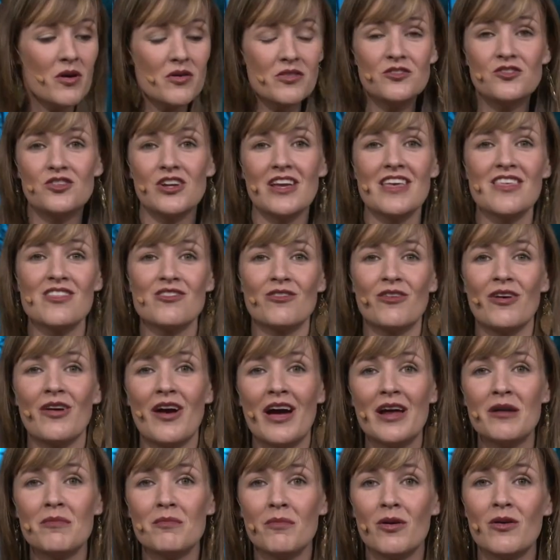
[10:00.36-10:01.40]
Both Jethro
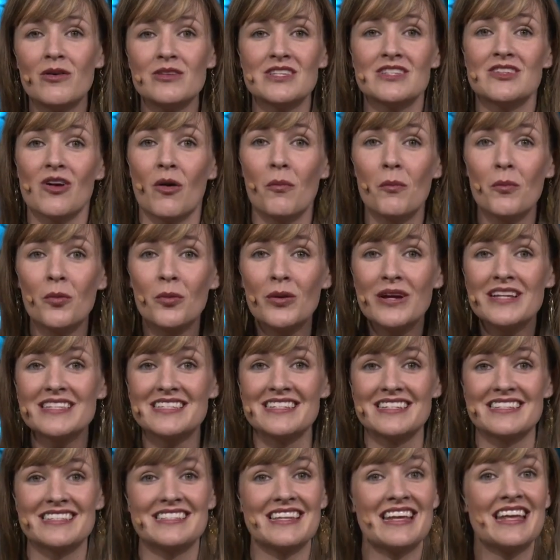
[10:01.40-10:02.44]
and Moses are
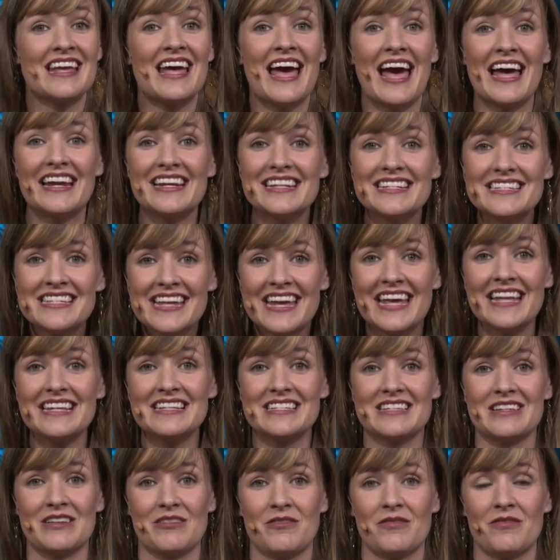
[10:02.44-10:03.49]
present and
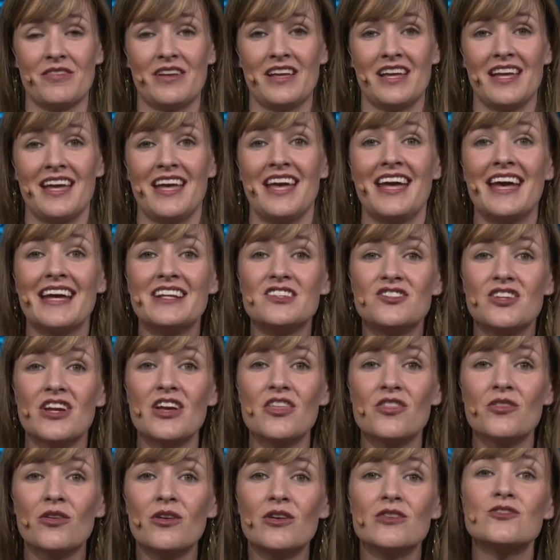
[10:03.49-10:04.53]
attentive. And
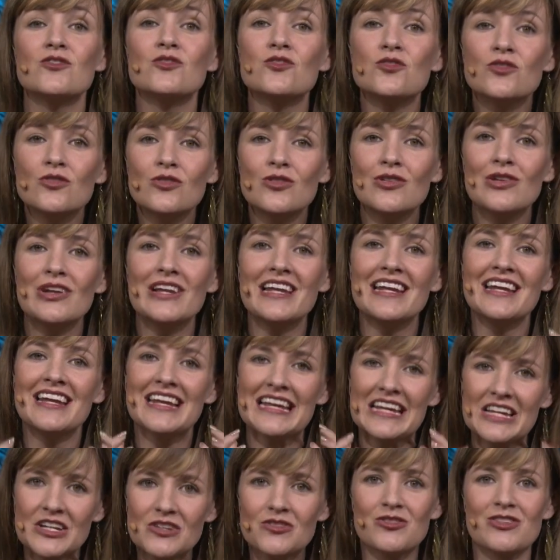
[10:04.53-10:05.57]
Jethro is
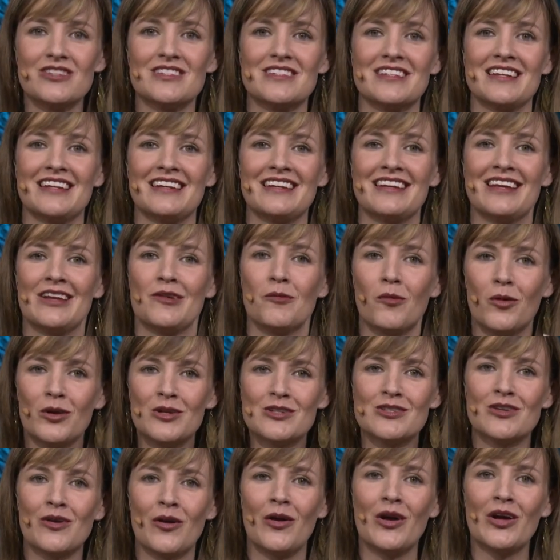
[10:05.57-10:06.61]
truly interested in what
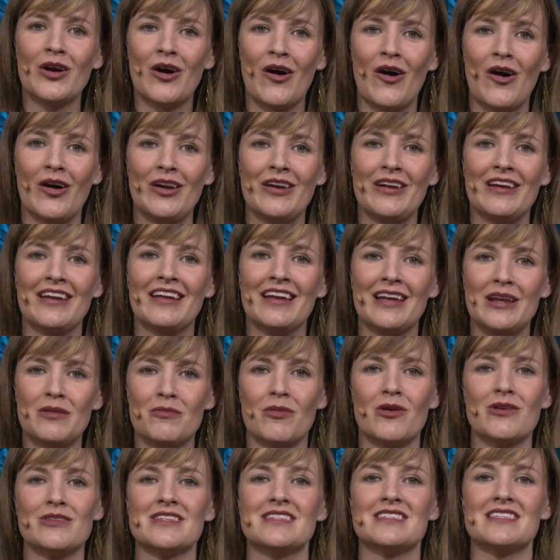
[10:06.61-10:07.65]
is going on
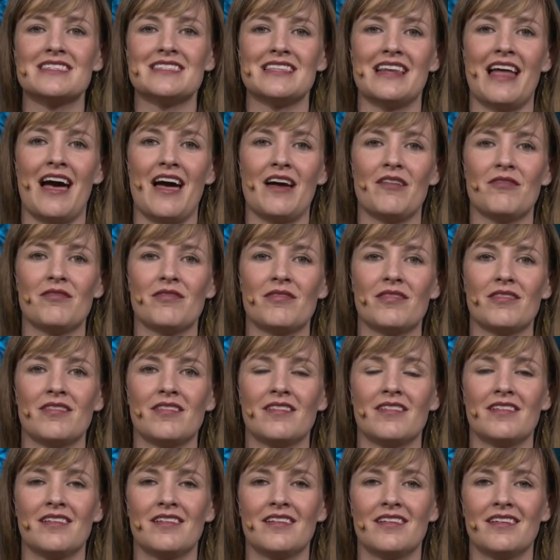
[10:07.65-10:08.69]
in Moses' life.
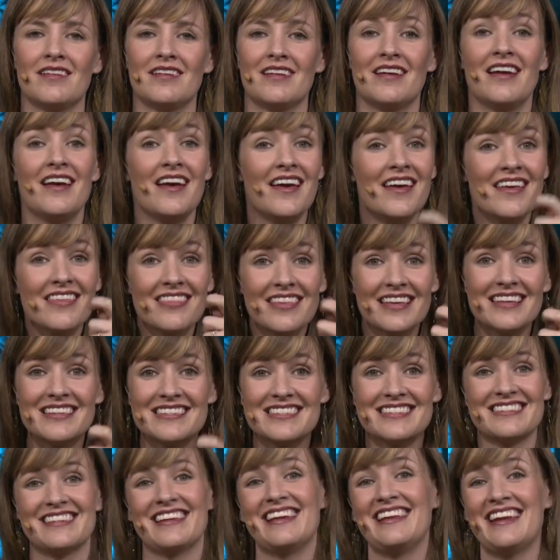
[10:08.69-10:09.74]

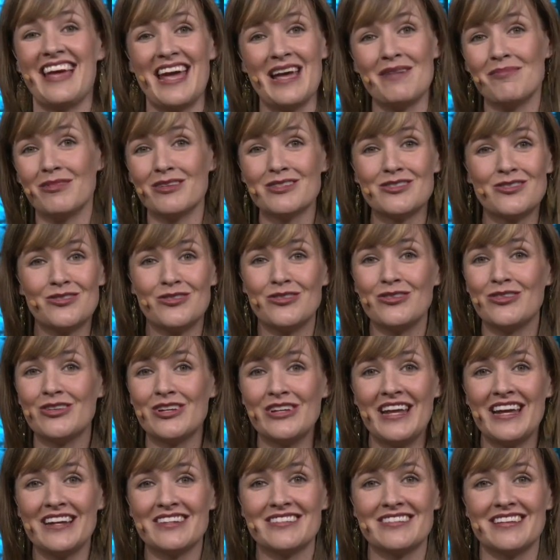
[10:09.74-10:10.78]
This enables true
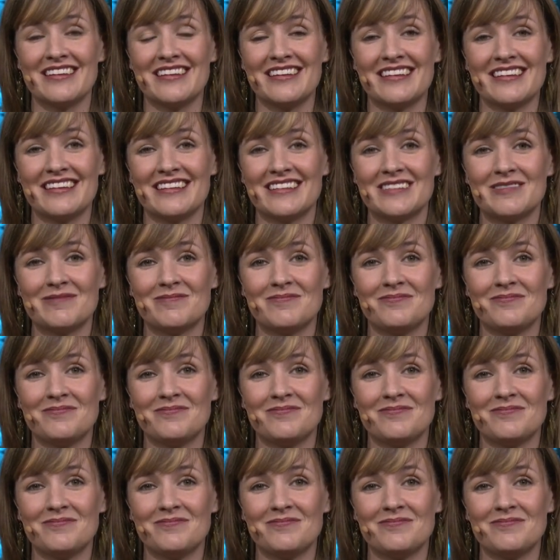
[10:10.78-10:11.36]
connection.